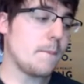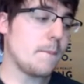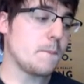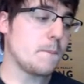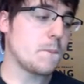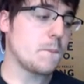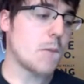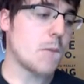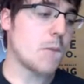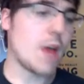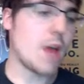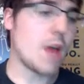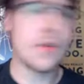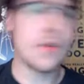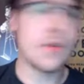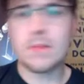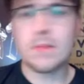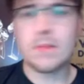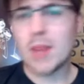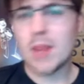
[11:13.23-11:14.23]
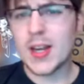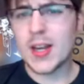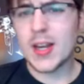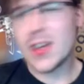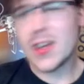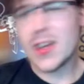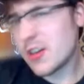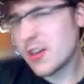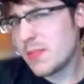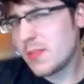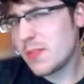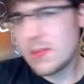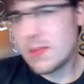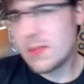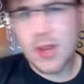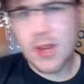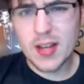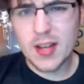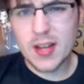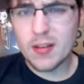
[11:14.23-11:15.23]
Other than money, it could be
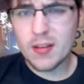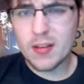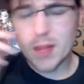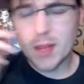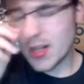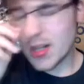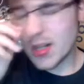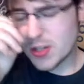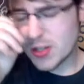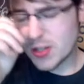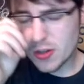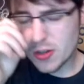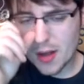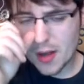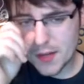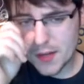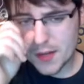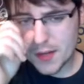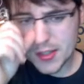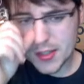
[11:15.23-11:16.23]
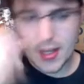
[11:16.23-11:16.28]
a money issue, obviously.